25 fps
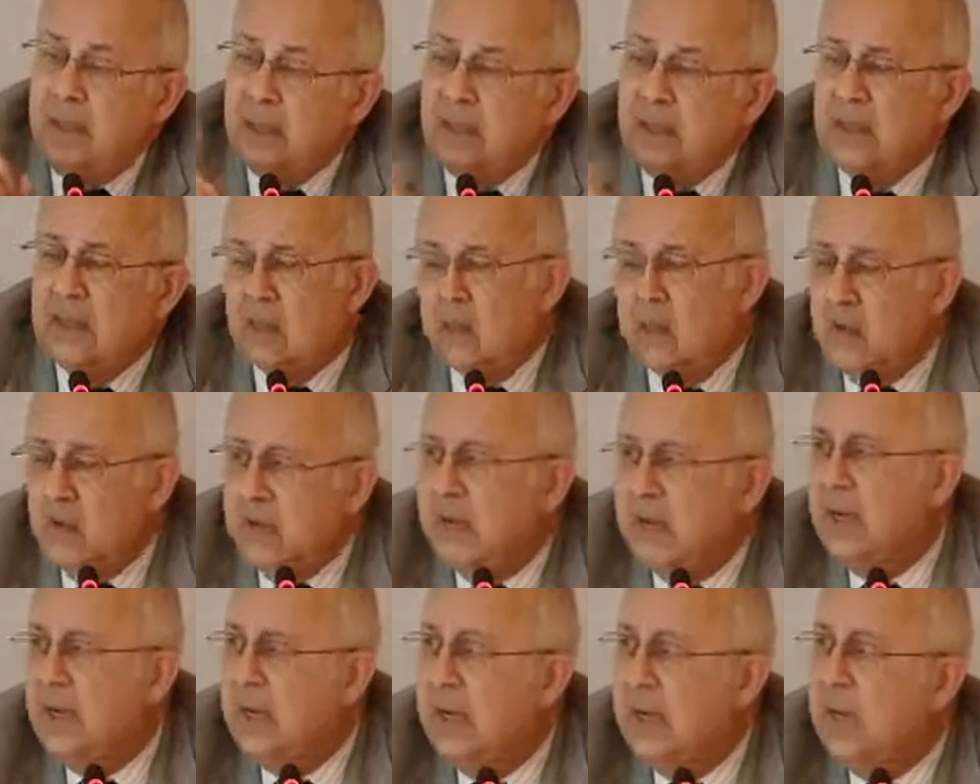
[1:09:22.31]
that the
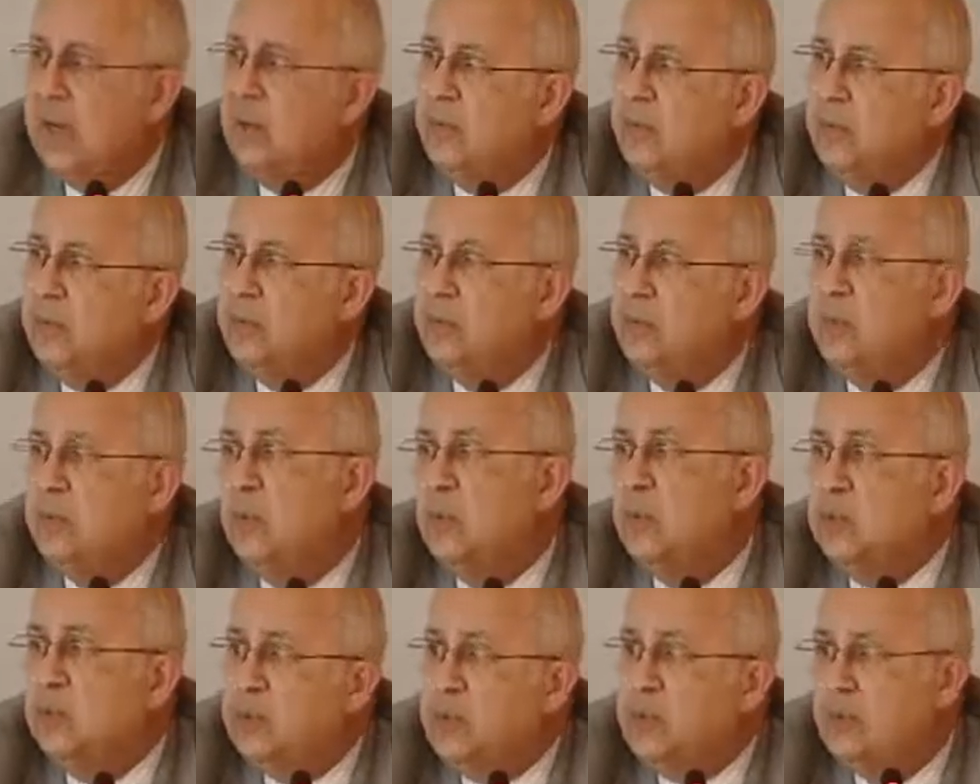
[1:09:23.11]
Korean language is the
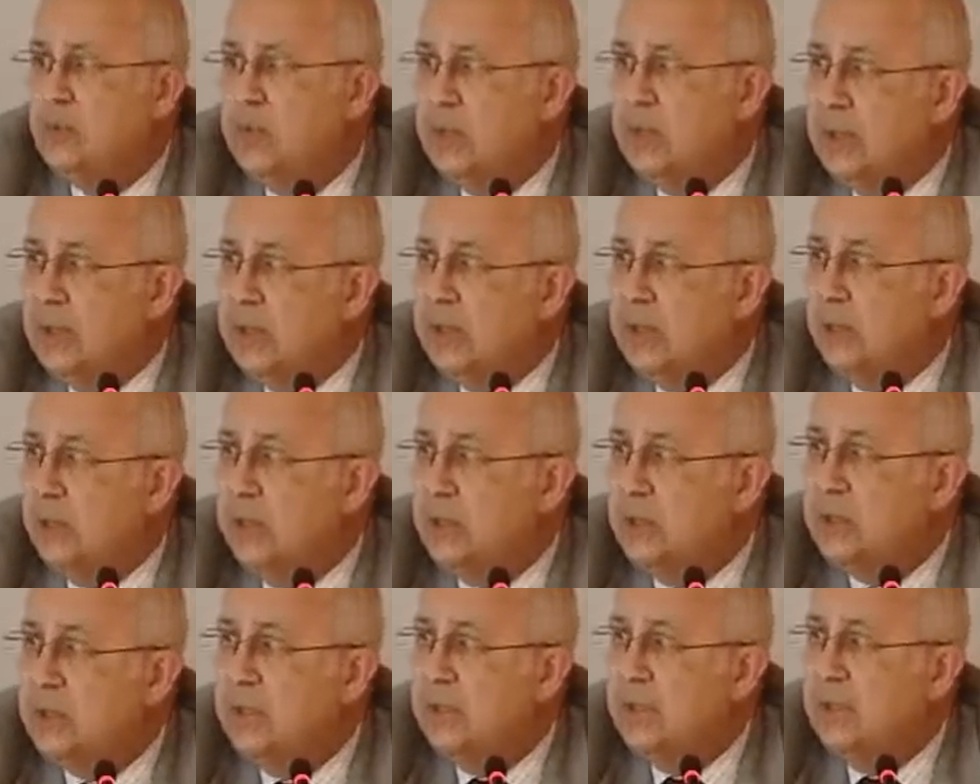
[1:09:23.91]
most perfect
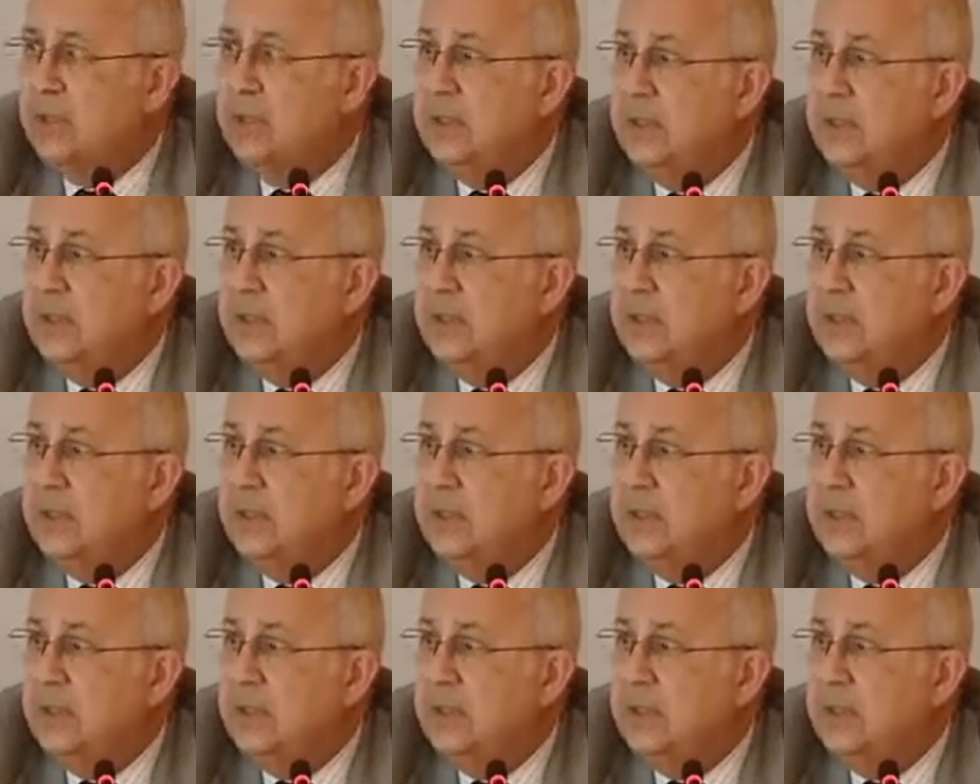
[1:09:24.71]
language